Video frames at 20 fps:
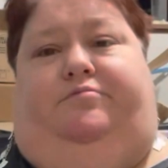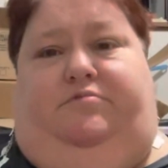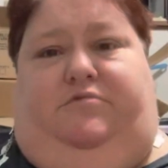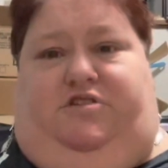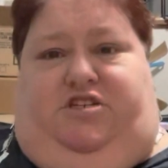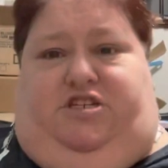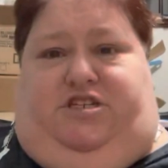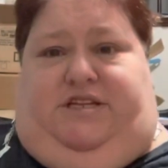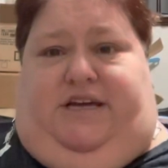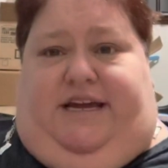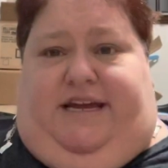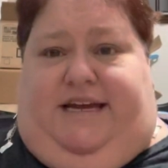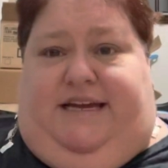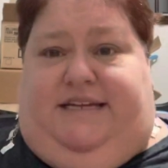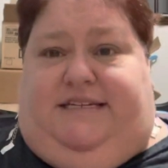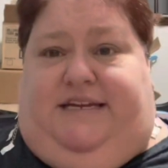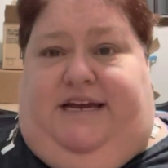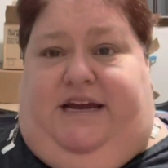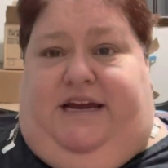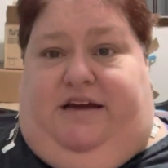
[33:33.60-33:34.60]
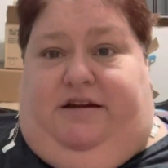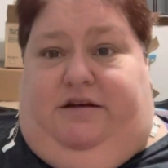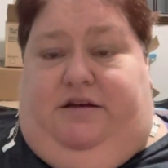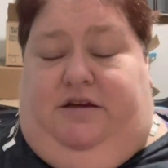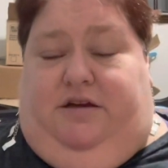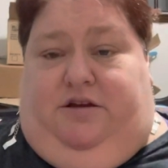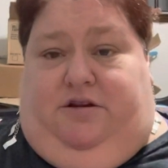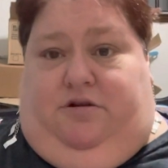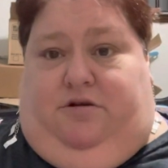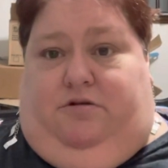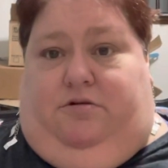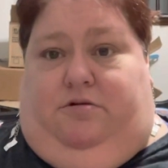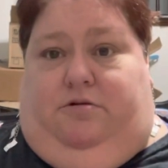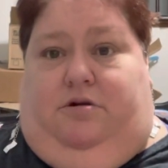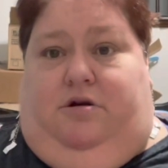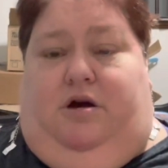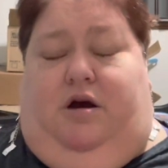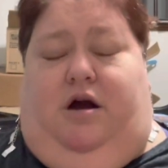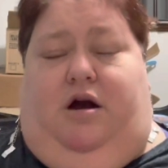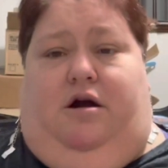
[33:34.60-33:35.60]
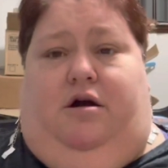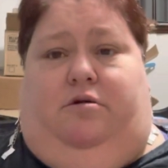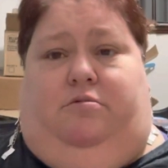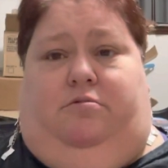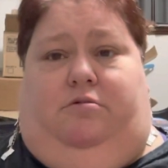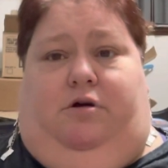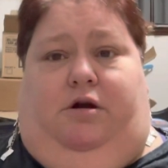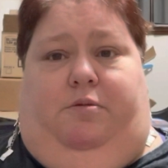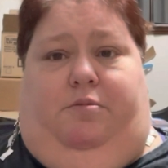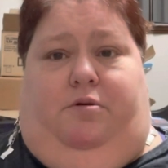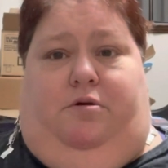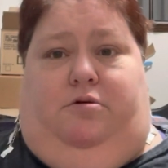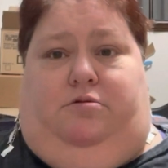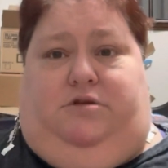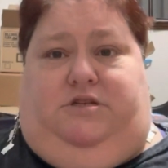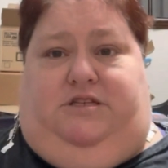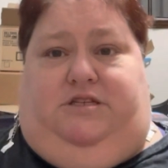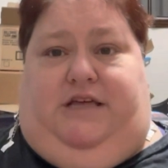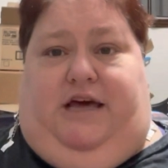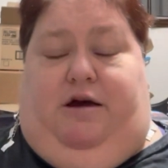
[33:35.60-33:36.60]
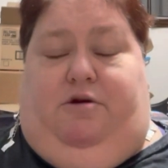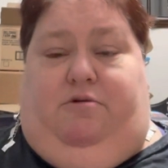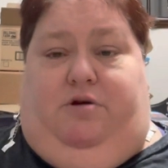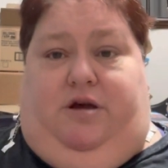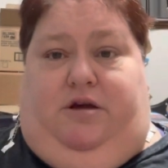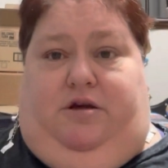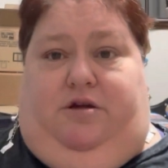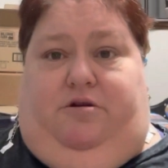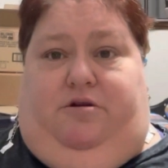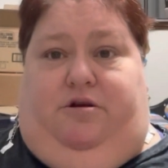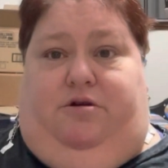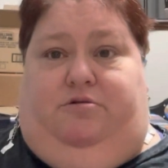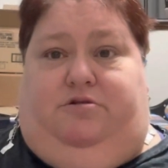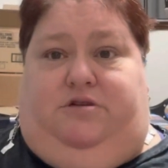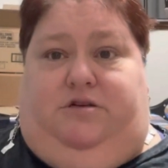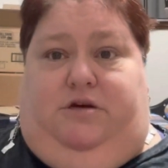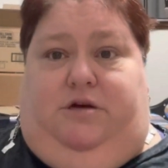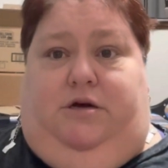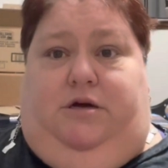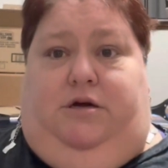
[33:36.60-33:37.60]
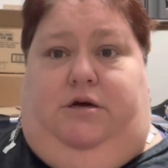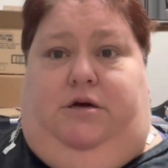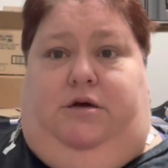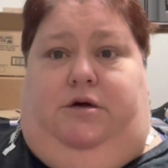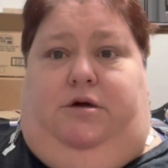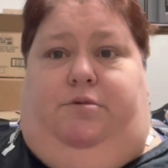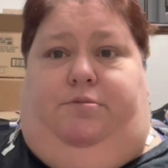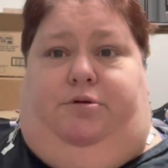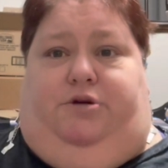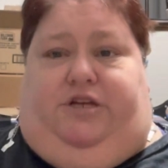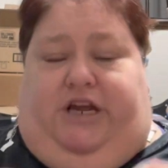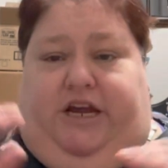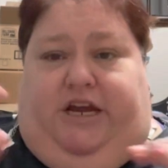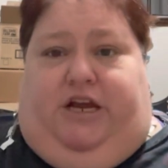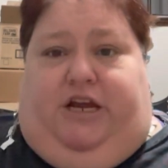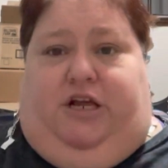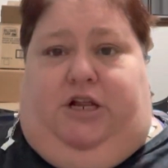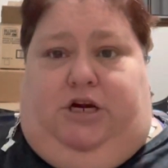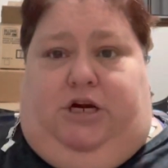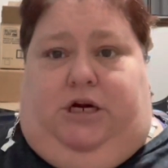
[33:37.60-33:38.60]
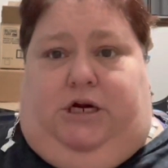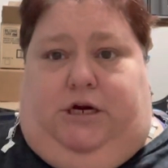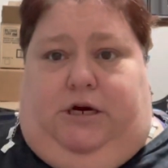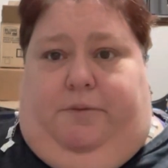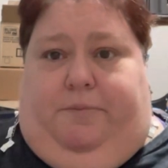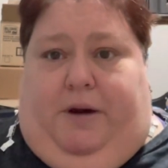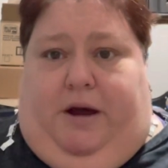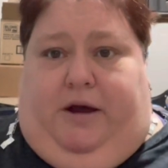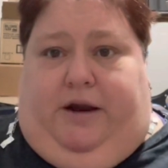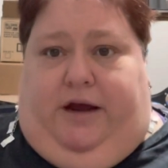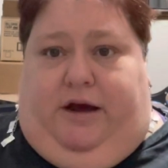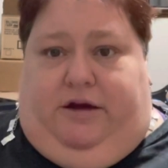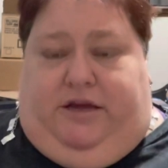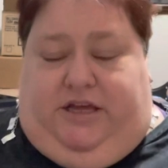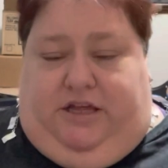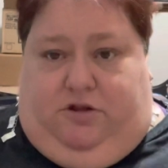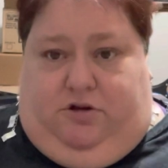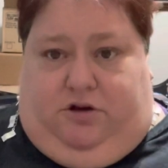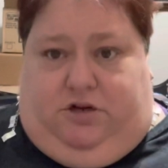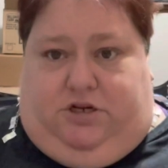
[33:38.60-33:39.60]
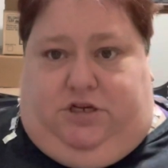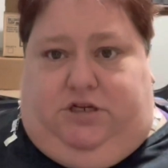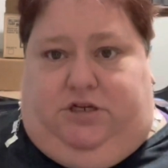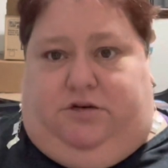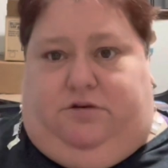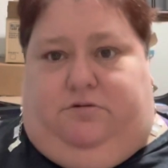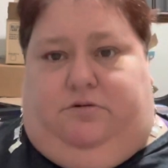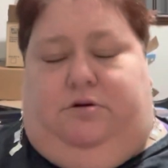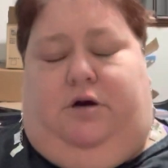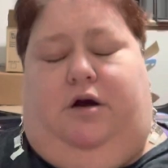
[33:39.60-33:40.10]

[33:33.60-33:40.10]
Just like his dad, Grandpa was that way, he was particular about how he looked, too.